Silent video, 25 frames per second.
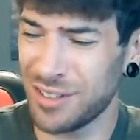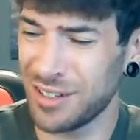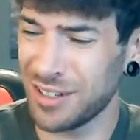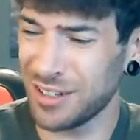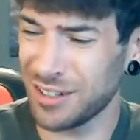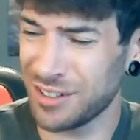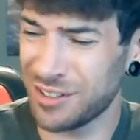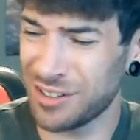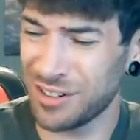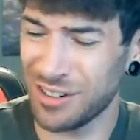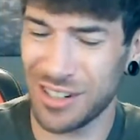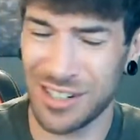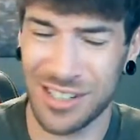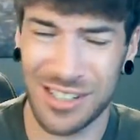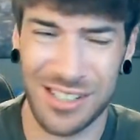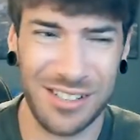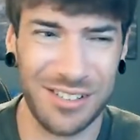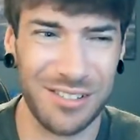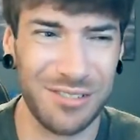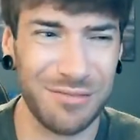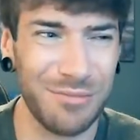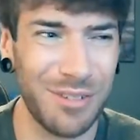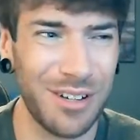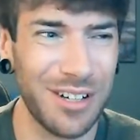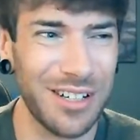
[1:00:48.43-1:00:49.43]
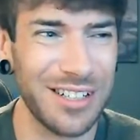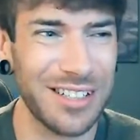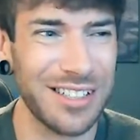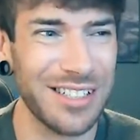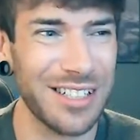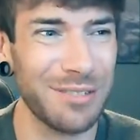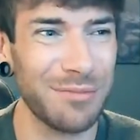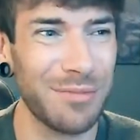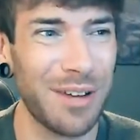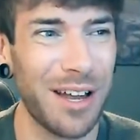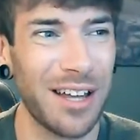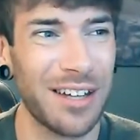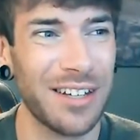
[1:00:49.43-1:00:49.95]
Christ Almighty,
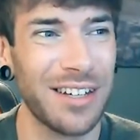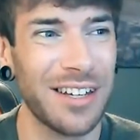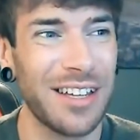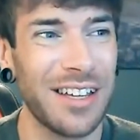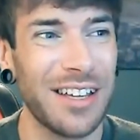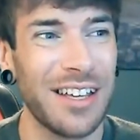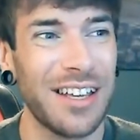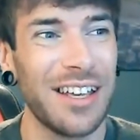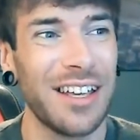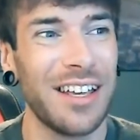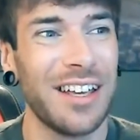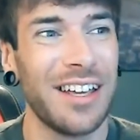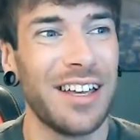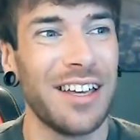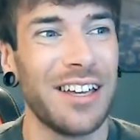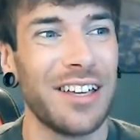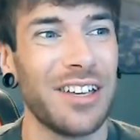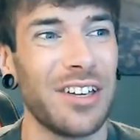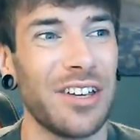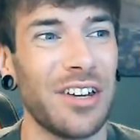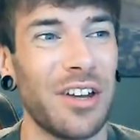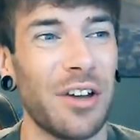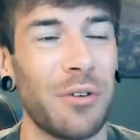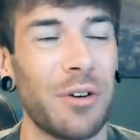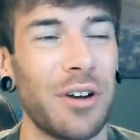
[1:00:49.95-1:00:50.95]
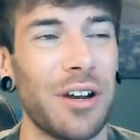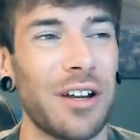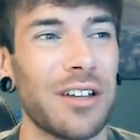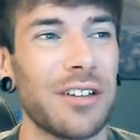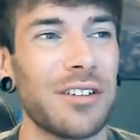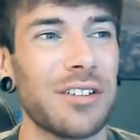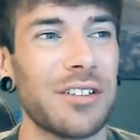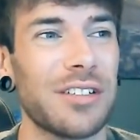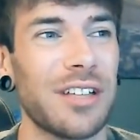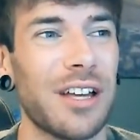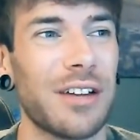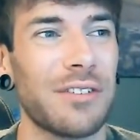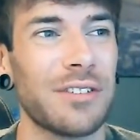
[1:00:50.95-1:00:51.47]
man! When I
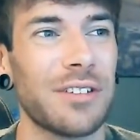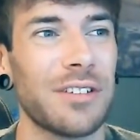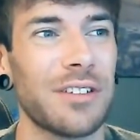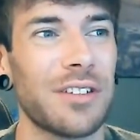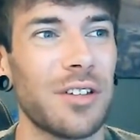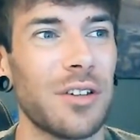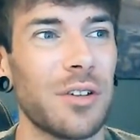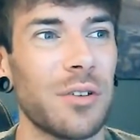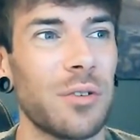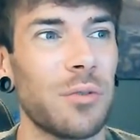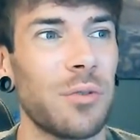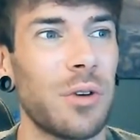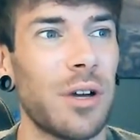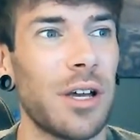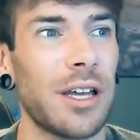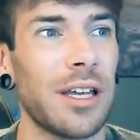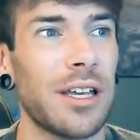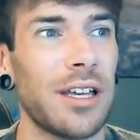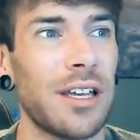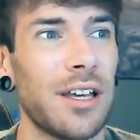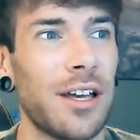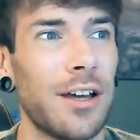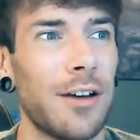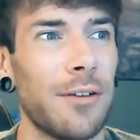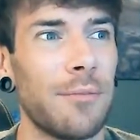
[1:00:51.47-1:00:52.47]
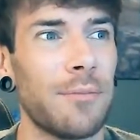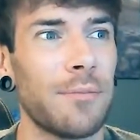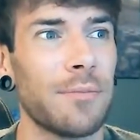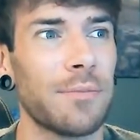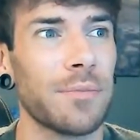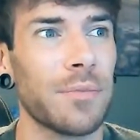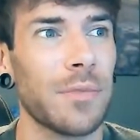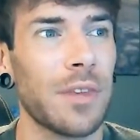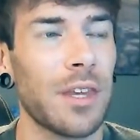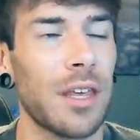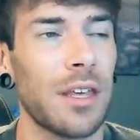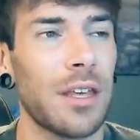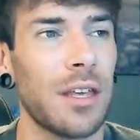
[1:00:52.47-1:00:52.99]
used to have to do
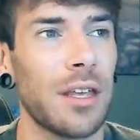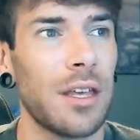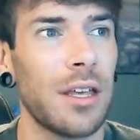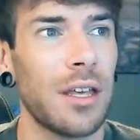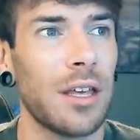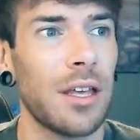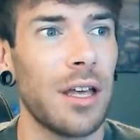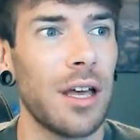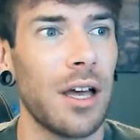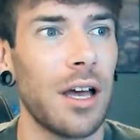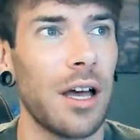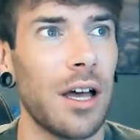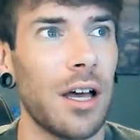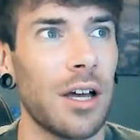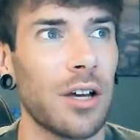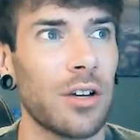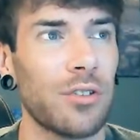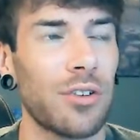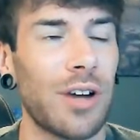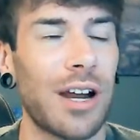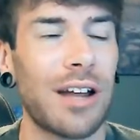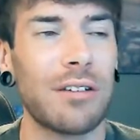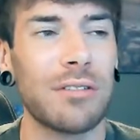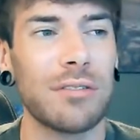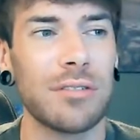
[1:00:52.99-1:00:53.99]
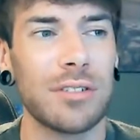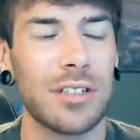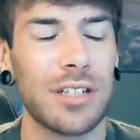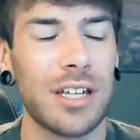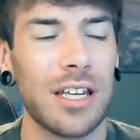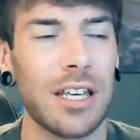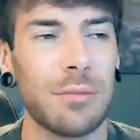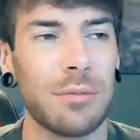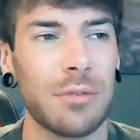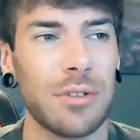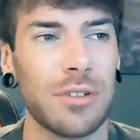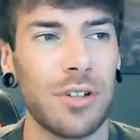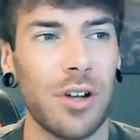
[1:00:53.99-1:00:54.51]
a
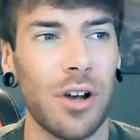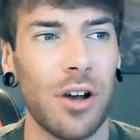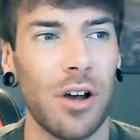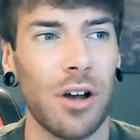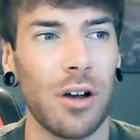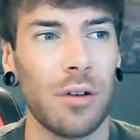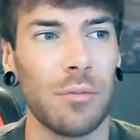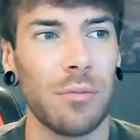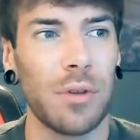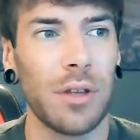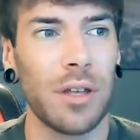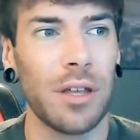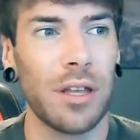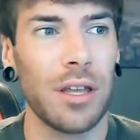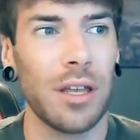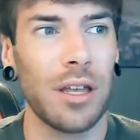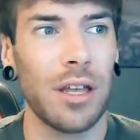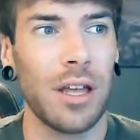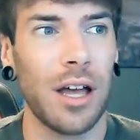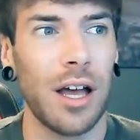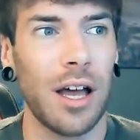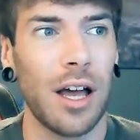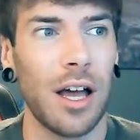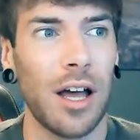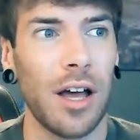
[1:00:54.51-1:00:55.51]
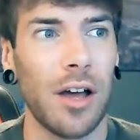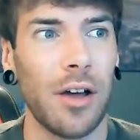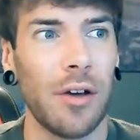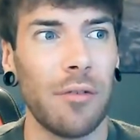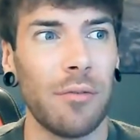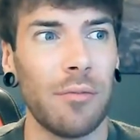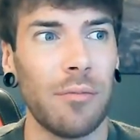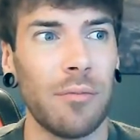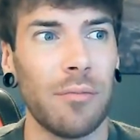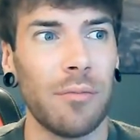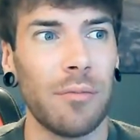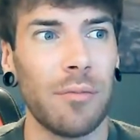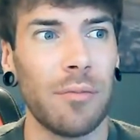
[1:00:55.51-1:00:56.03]
groundskeeper job,
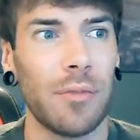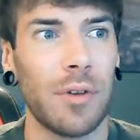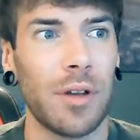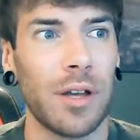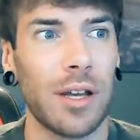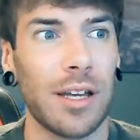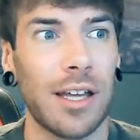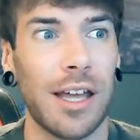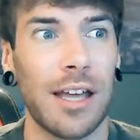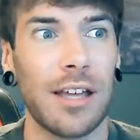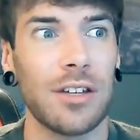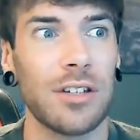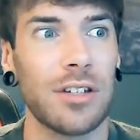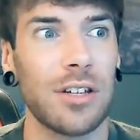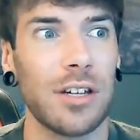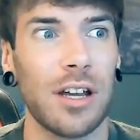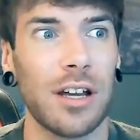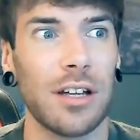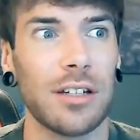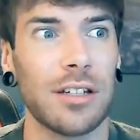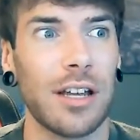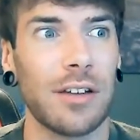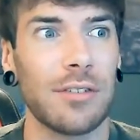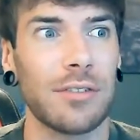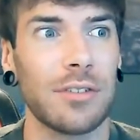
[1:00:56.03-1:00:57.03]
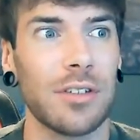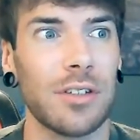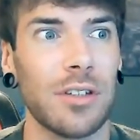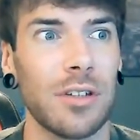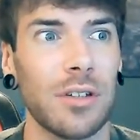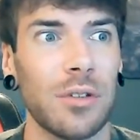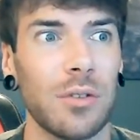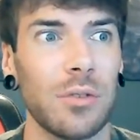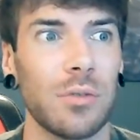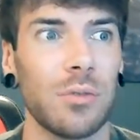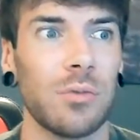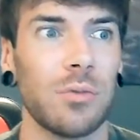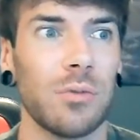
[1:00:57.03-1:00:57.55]
occasionally I'd have
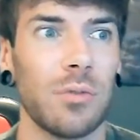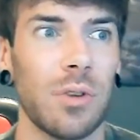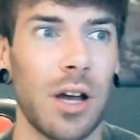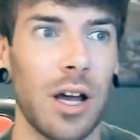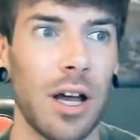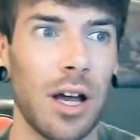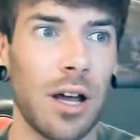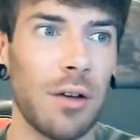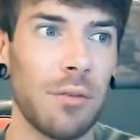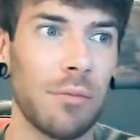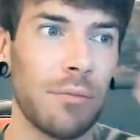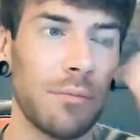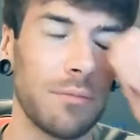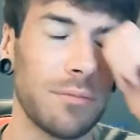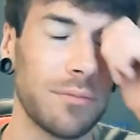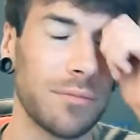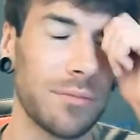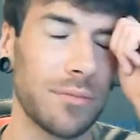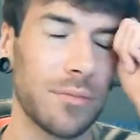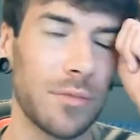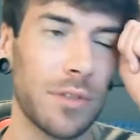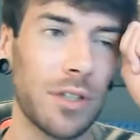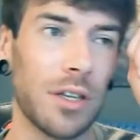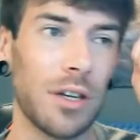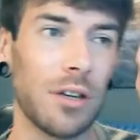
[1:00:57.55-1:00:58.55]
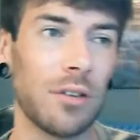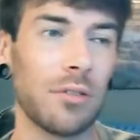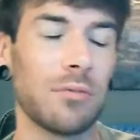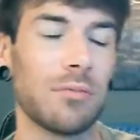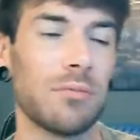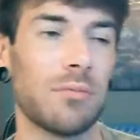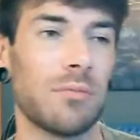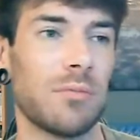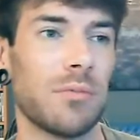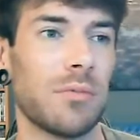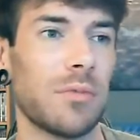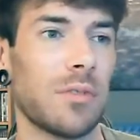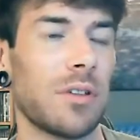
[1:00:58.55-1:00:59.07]
to,
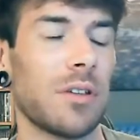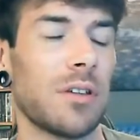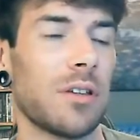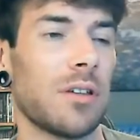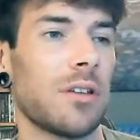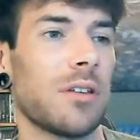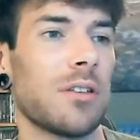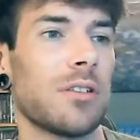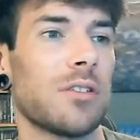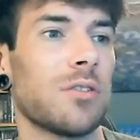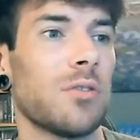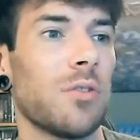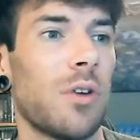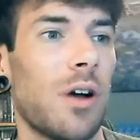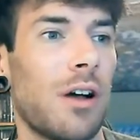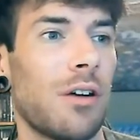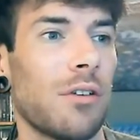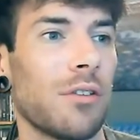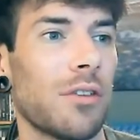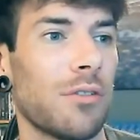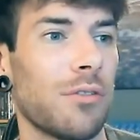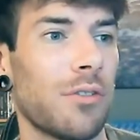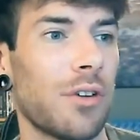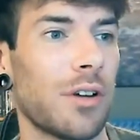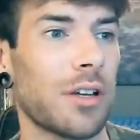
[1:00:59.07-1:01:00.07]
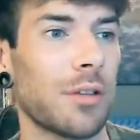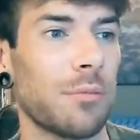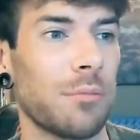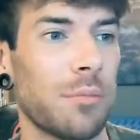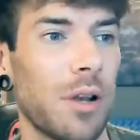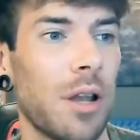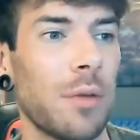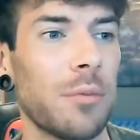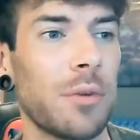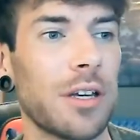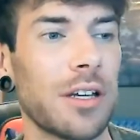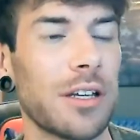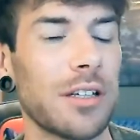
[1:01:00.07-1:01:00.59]
sort out the fucking
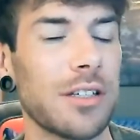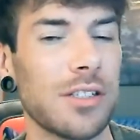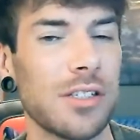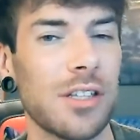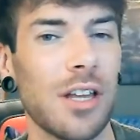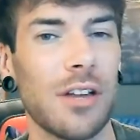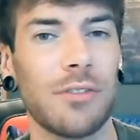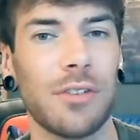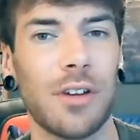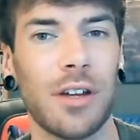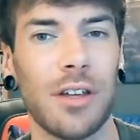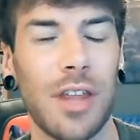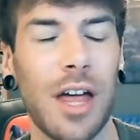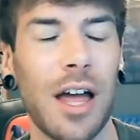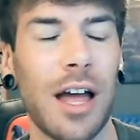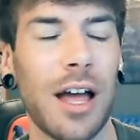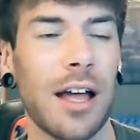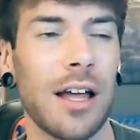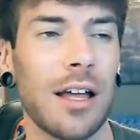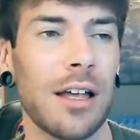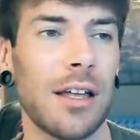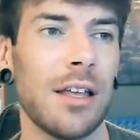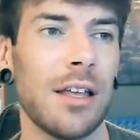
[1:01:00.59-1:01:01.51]
plumbing and stuff like that.